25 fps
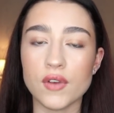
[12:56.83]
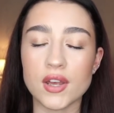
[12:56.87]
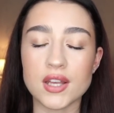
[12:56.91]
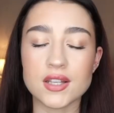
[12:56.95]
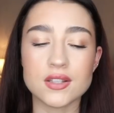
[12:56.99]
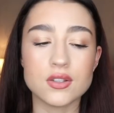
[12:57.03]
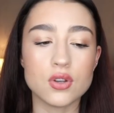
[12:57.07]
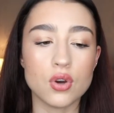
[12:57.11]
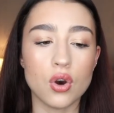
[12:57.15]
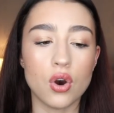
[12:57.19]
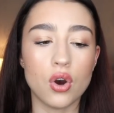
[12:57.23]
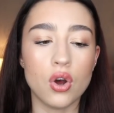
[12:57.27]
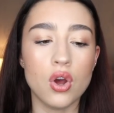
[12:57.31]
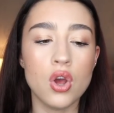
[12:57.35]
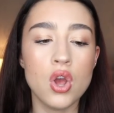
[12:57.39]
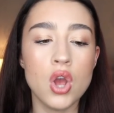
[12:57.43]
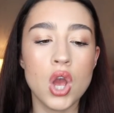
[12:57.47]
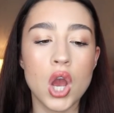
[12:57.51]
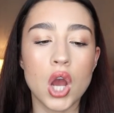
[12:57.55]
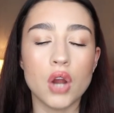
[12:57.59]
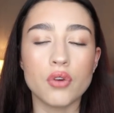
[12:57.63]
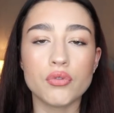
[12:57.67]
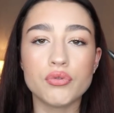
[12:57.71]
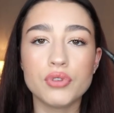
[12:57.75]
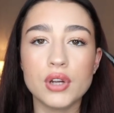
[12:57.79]
It's got
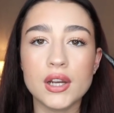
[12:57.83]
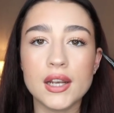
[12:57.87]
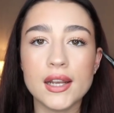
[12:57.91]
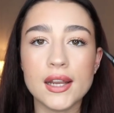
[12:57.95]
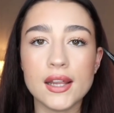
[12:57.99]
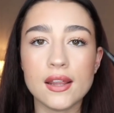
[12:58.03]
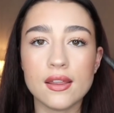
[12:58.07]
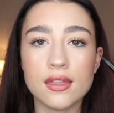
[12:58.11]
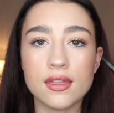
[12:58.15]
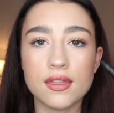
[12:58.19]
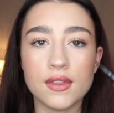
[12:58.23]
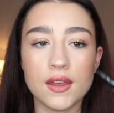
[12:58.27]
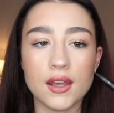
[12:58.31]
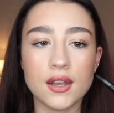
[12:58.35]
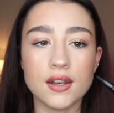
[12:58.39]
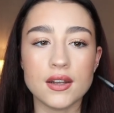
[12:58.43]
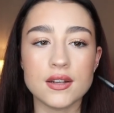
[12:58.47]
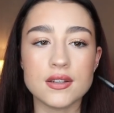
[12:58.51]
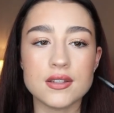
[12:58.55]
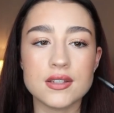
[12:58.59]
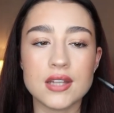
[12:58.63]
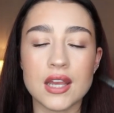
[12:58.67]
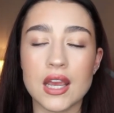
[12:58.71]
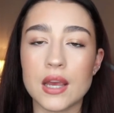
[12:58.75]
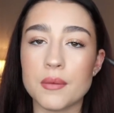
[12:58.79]
a really thin
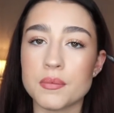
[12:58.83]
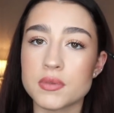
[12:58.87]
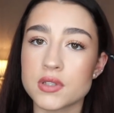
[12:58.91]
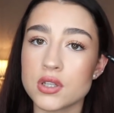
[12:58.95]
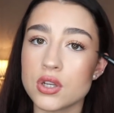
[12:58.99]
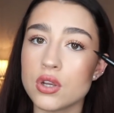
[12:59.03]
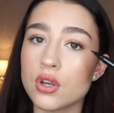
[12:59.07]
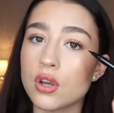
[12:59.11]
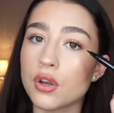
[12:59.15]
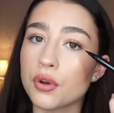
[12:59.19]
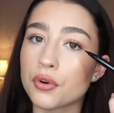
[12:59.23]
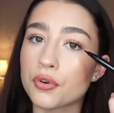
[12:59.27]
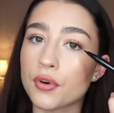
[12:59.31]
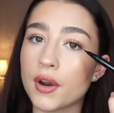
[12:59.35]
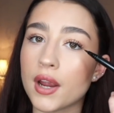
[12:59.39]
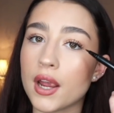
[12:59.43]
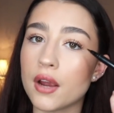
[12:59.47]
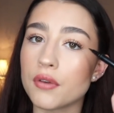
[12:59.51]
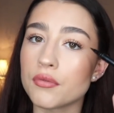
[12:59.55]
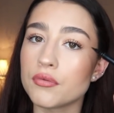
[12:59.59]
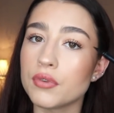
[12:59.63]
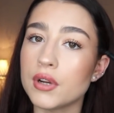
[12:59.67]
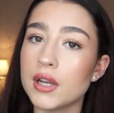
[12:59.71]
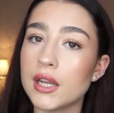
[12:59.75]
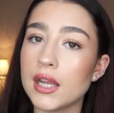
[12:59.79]
tip, so you can create
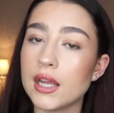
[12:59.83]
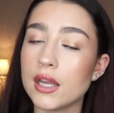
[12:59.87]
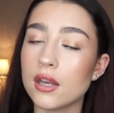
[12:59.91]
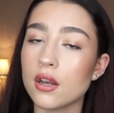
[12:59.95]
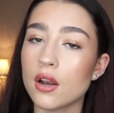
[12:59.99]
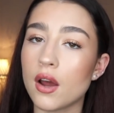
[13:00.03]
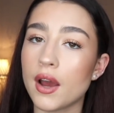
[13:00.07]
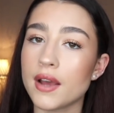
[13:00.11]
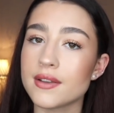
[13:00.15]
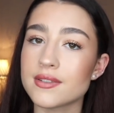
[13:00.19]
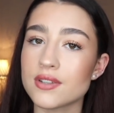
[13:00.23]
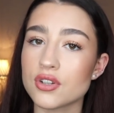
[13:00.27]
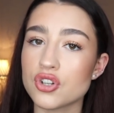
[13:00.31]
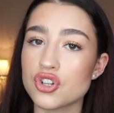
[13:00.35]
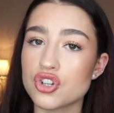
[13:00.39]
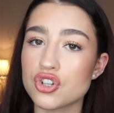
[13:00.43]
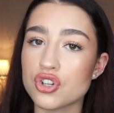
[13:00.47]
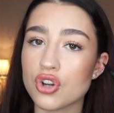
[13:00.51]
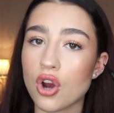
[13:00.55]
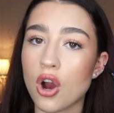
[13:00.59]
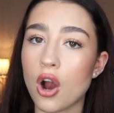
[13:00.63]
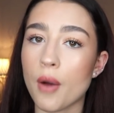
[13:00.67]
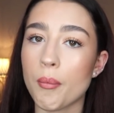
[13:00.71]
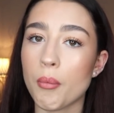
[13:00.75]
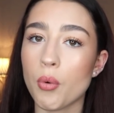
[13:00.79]
a really nice
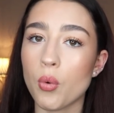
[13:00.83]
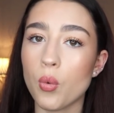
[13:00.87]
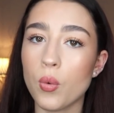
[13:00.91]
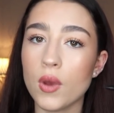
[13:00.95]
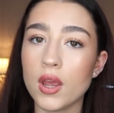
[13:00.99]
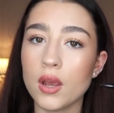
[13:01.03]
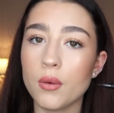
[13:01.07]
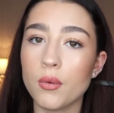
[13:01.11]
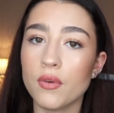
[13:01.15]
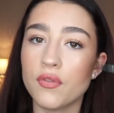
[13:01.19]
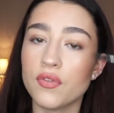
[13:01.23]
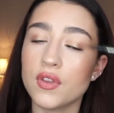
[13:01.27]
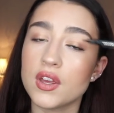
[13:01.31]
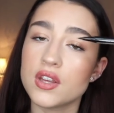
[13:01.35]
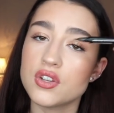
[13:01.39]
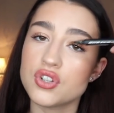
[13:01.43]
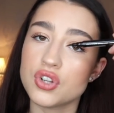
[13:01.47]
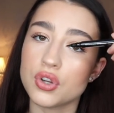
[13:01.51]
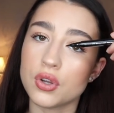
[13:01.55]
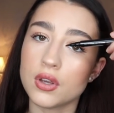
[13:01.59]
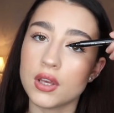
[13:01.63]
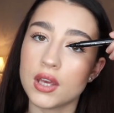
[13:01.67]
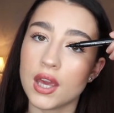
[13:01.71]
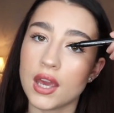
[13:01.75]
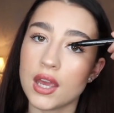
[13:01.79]
sharp wing with this.
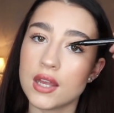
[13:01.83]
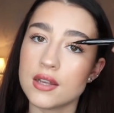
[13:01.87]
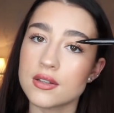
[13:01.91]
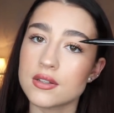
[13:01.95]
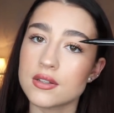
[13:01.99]
You can get